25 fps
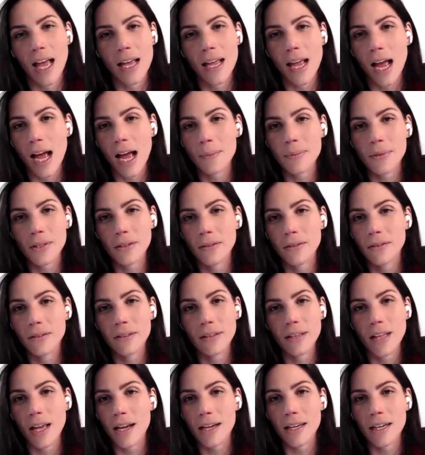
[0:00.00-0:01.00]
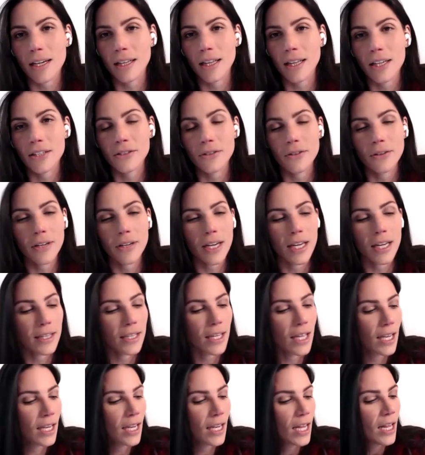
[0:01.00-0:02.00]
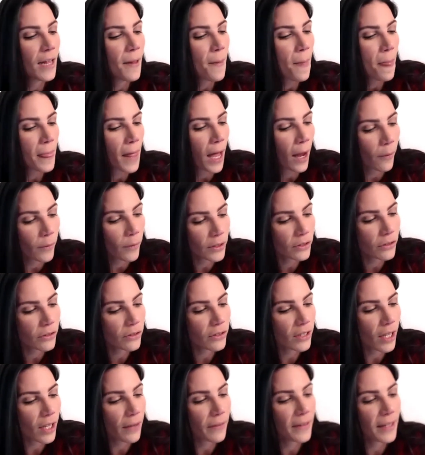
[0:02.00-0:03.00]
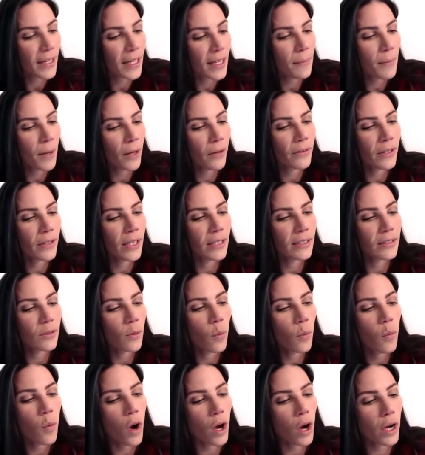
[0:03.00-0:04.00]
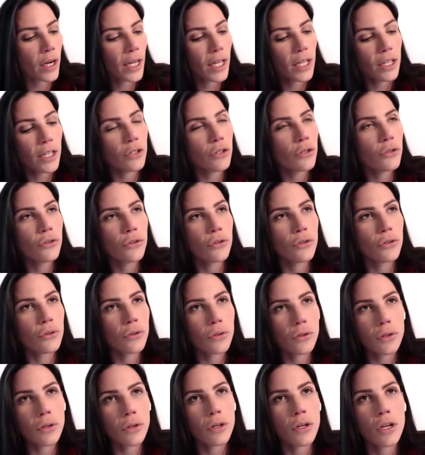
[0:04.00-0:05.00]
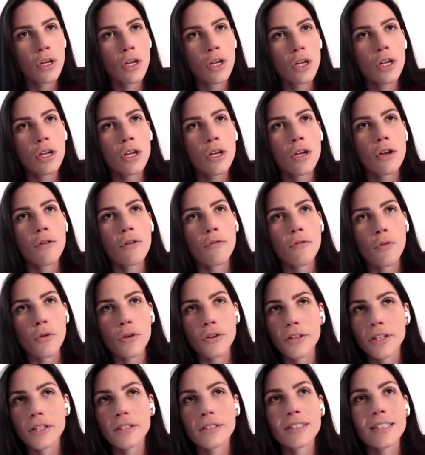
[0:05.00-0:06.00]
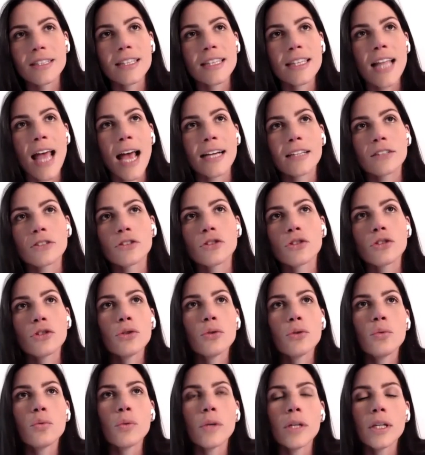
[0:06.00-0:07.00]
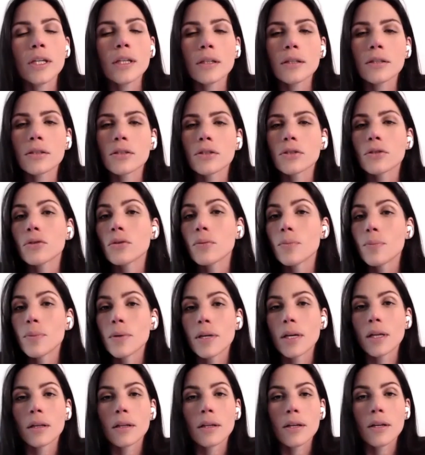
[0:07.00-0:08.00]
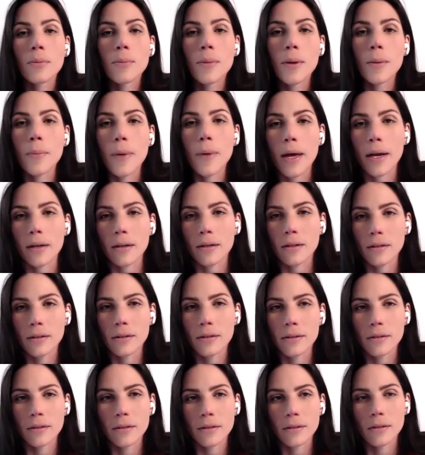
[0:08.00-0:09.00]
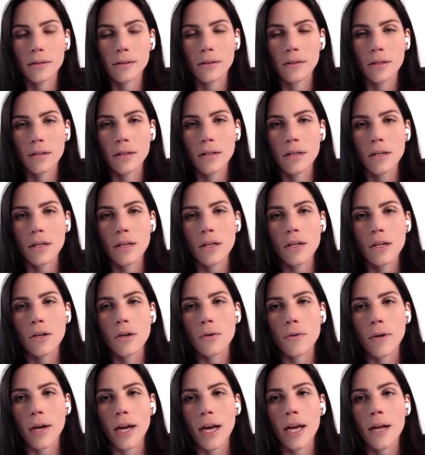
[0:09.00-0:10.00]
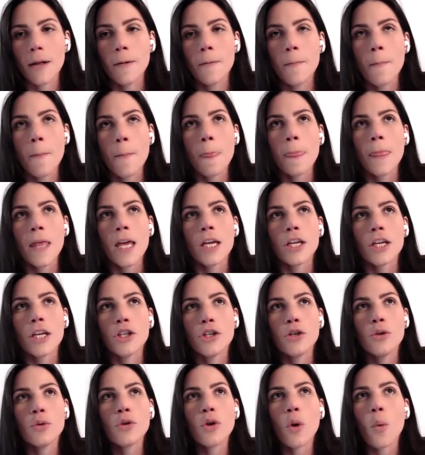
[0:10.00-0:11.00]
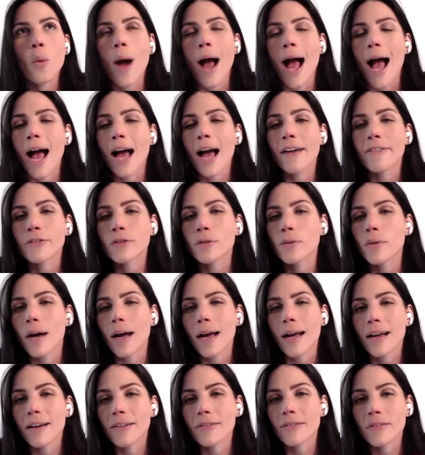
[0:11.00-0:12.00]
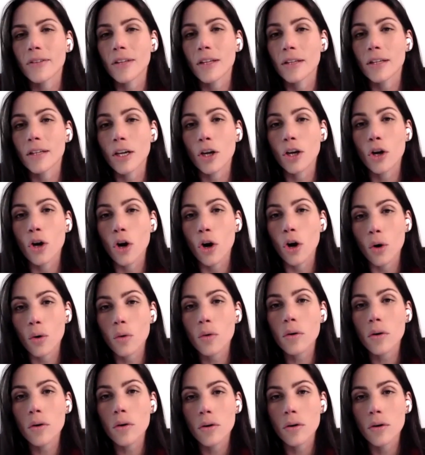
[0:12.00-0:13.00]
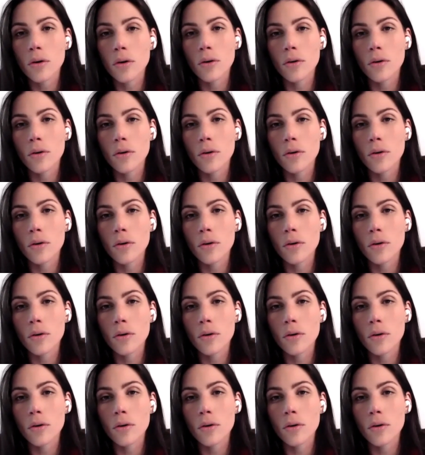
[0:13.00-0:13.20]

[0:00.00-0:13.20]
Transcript: I absolutely not going to let you quit. And I want you to start thinking about this. What can you do for this next 2 weeks to be a little bit better? Okay. You don't have to have the goal.